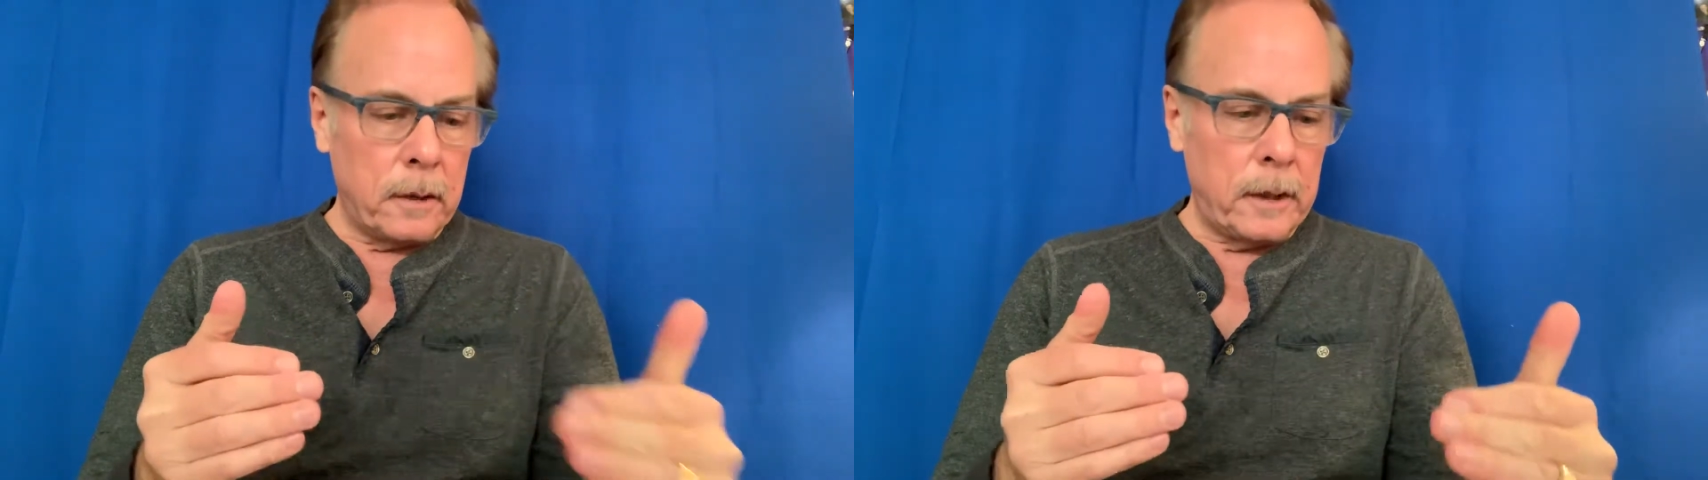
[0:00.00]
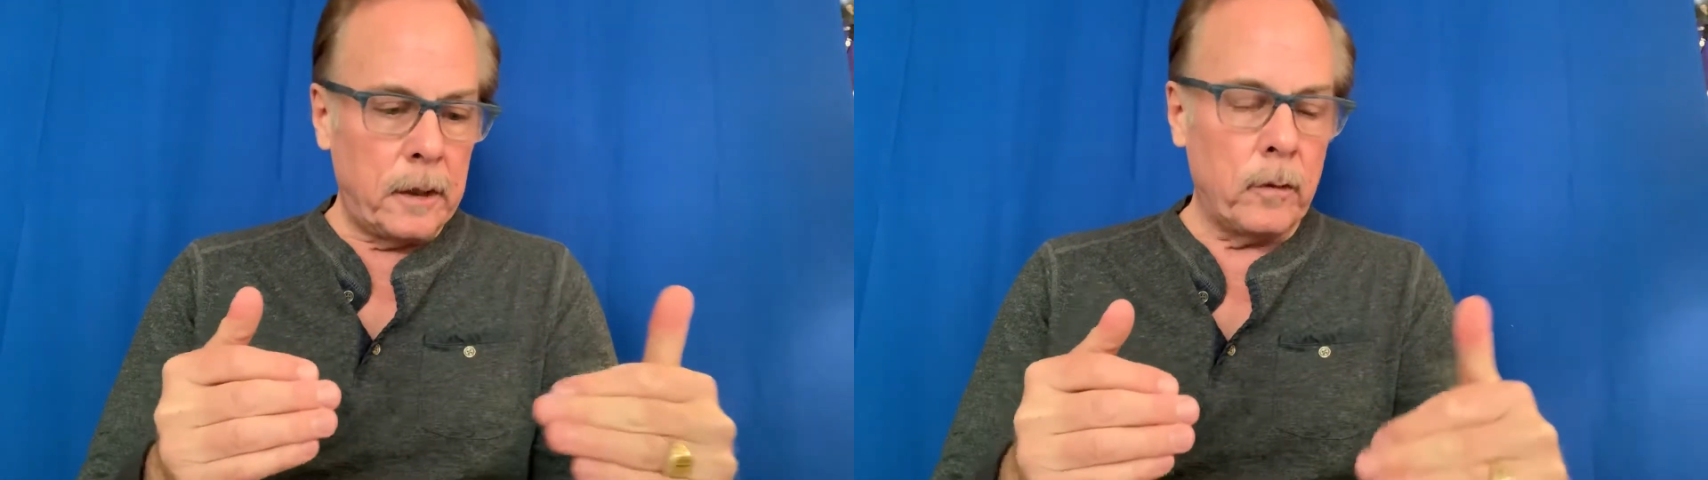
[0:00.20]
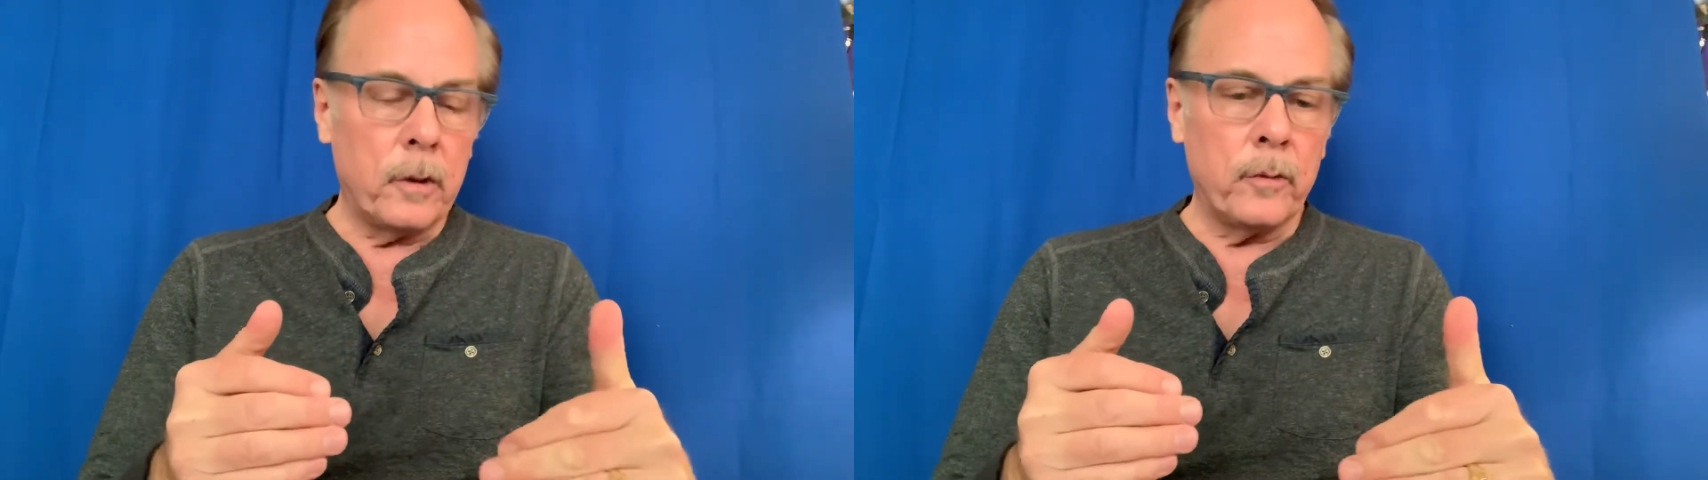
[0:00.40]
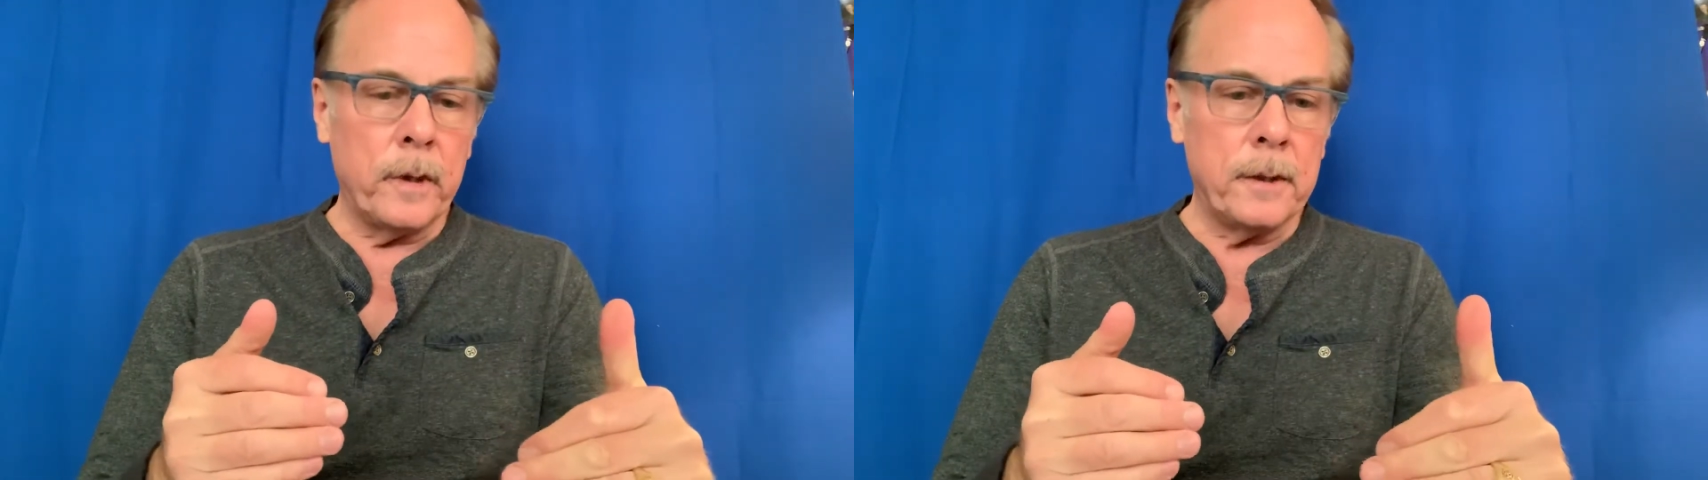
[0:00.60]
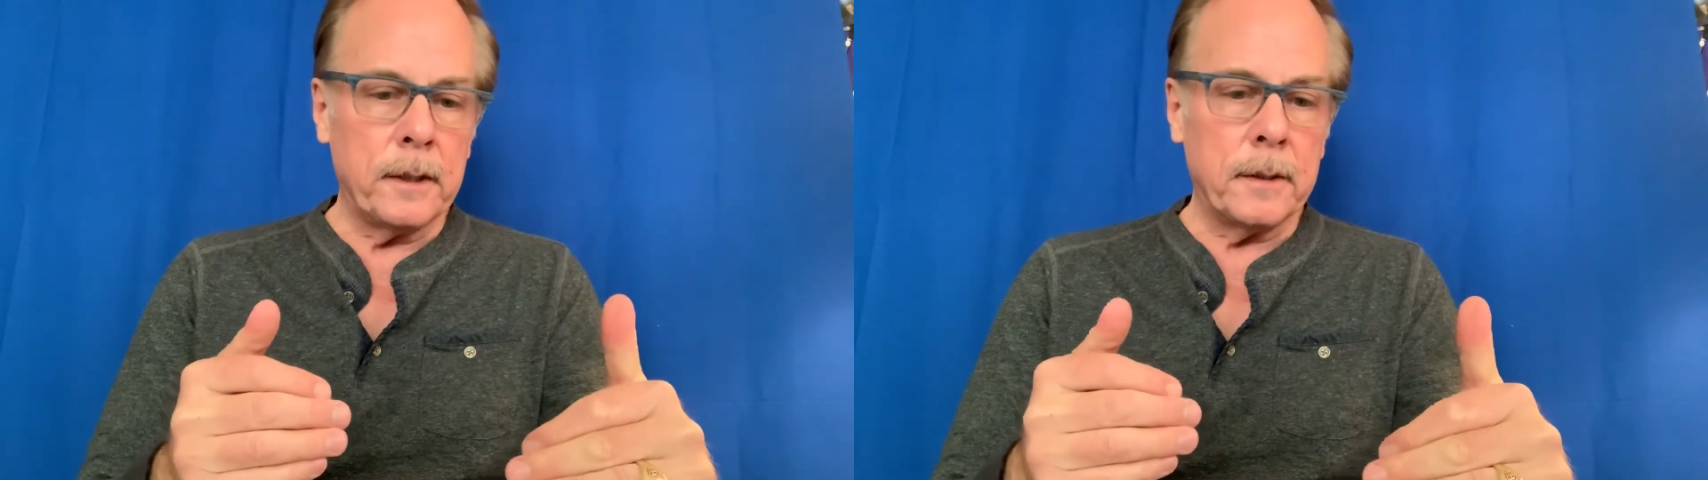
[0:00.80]
again on
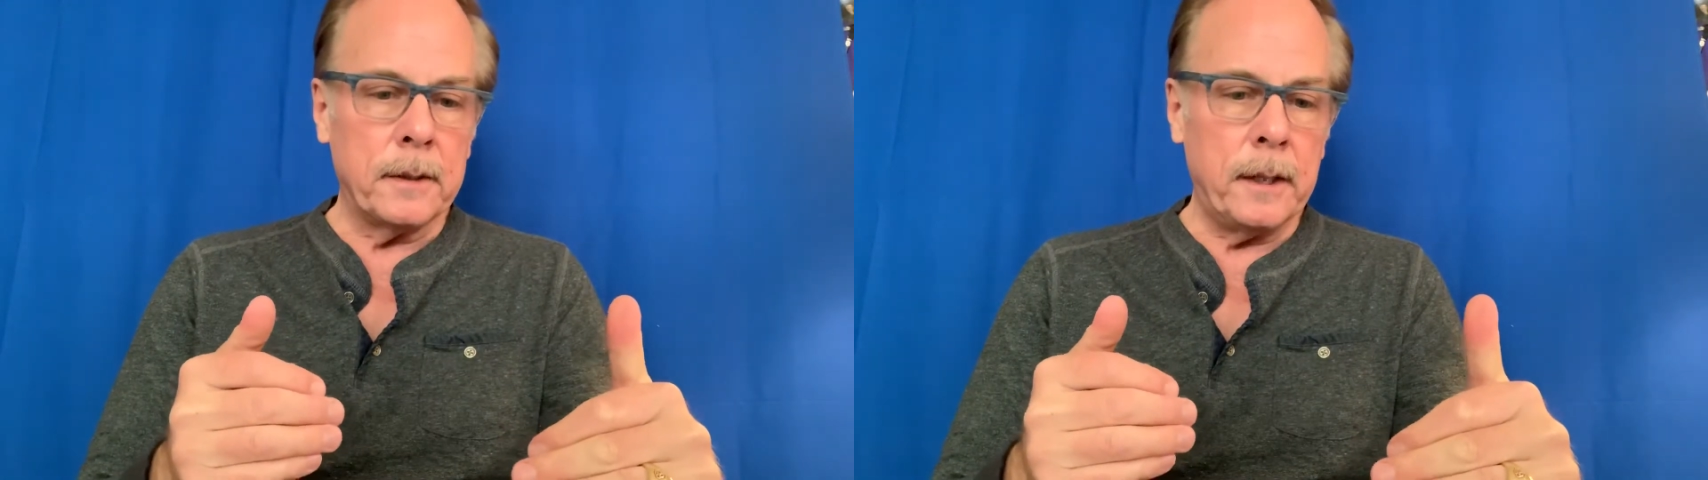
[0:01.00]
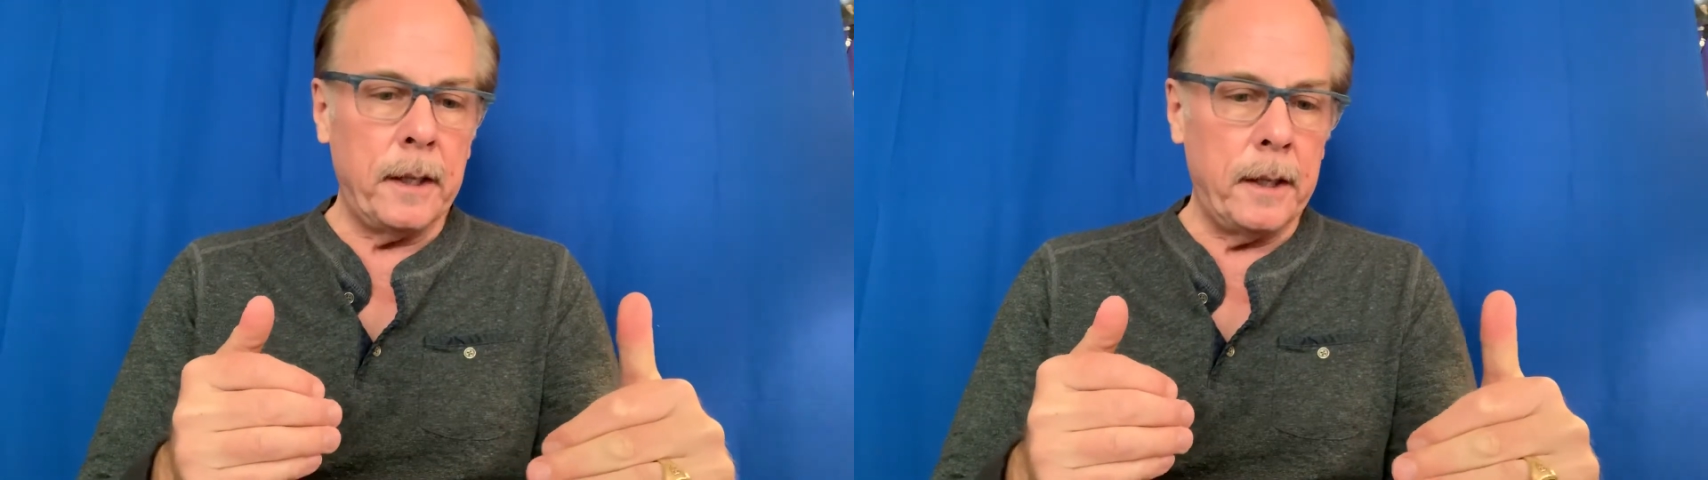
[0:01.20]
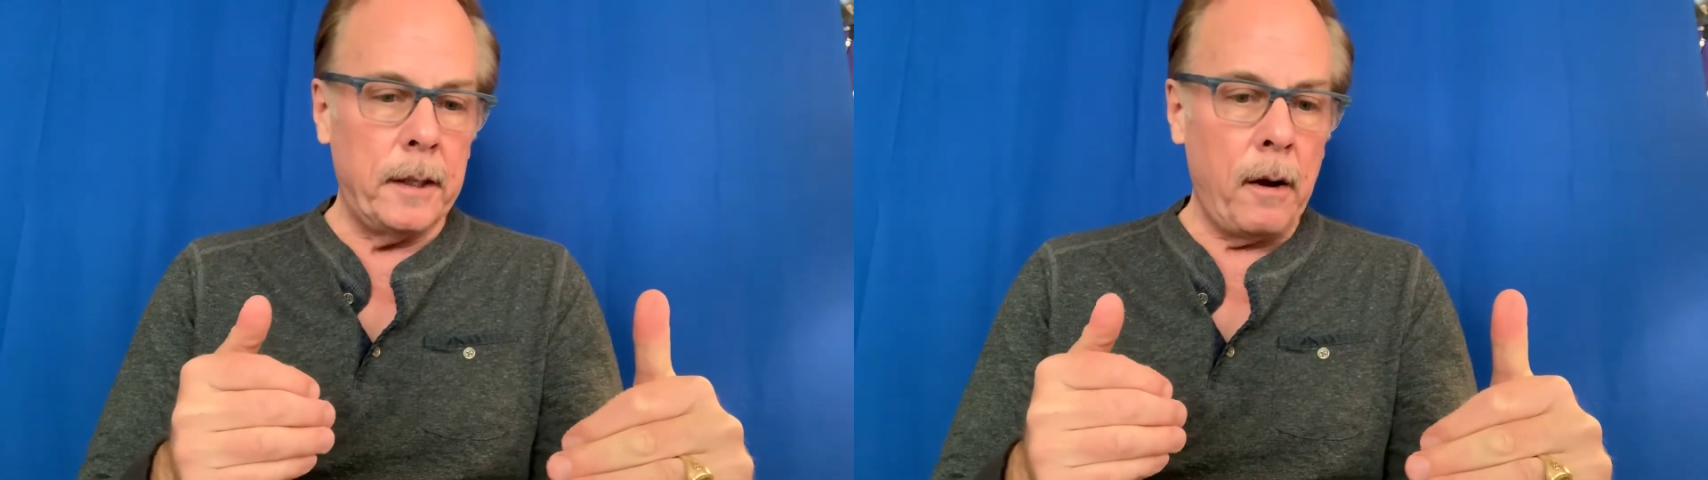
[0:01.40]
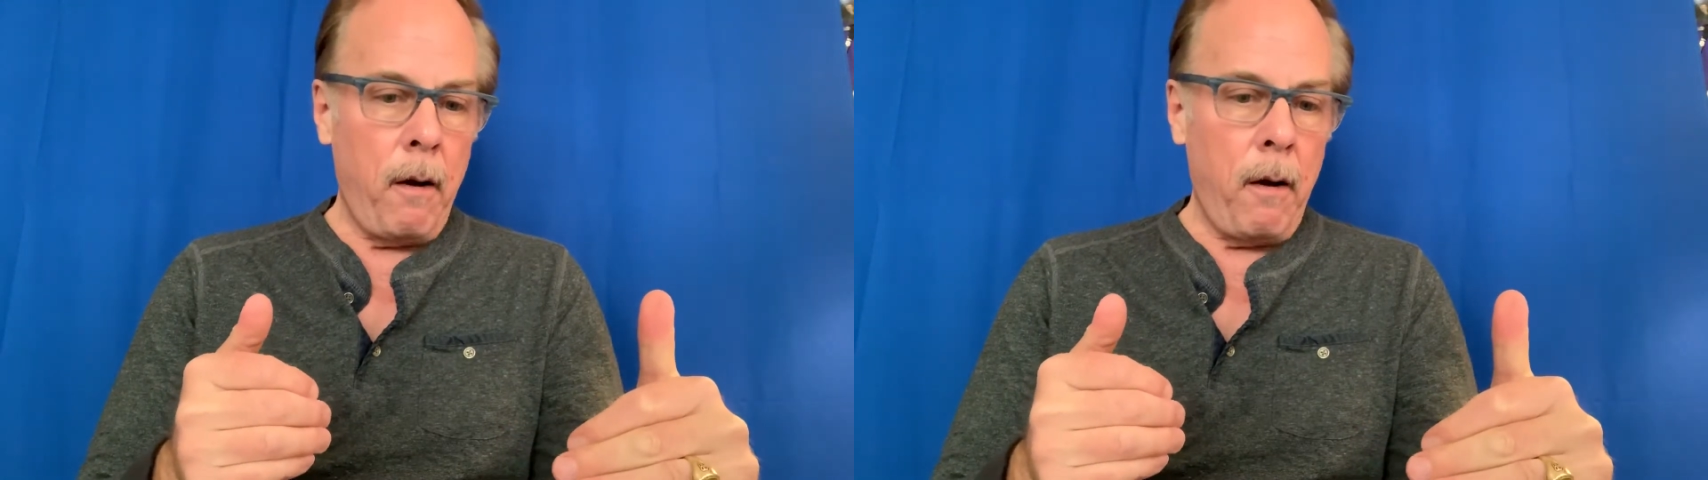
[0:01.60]
3:16,